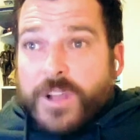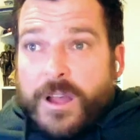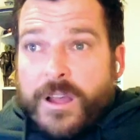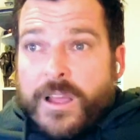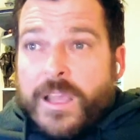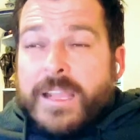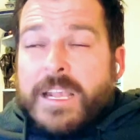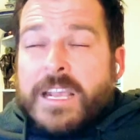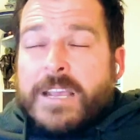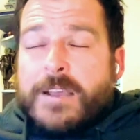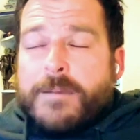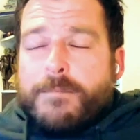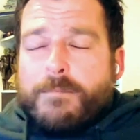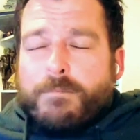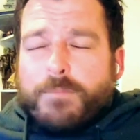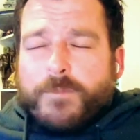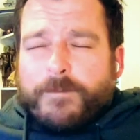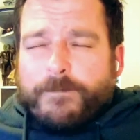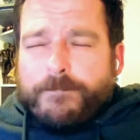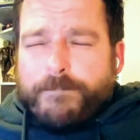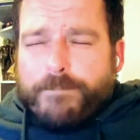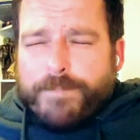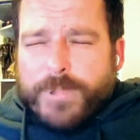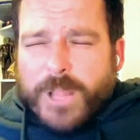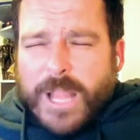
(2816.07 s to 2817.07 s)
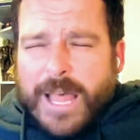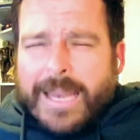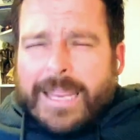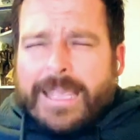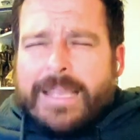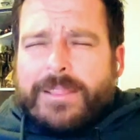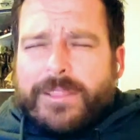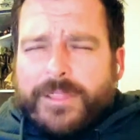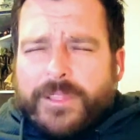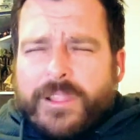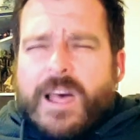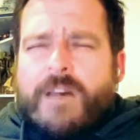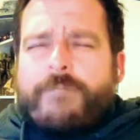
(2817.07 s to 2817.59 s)
I bloody
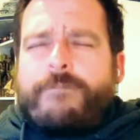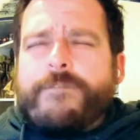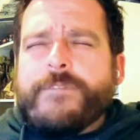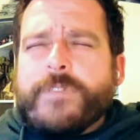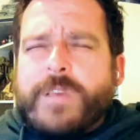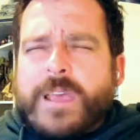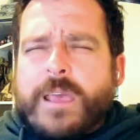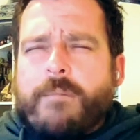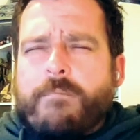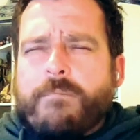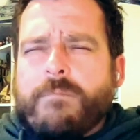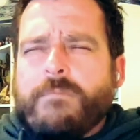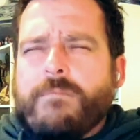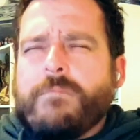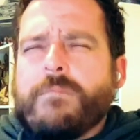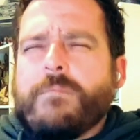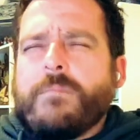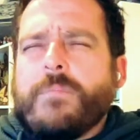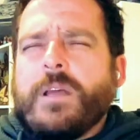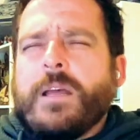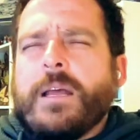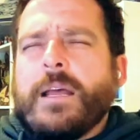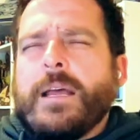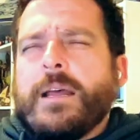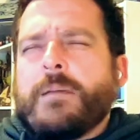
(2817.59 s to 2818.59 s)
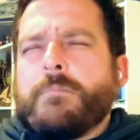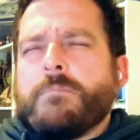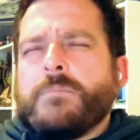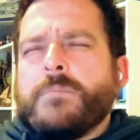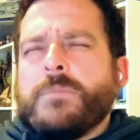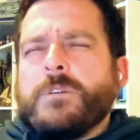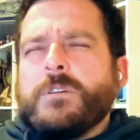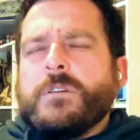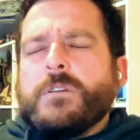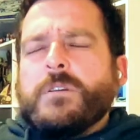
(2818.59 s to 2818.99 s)
love them. But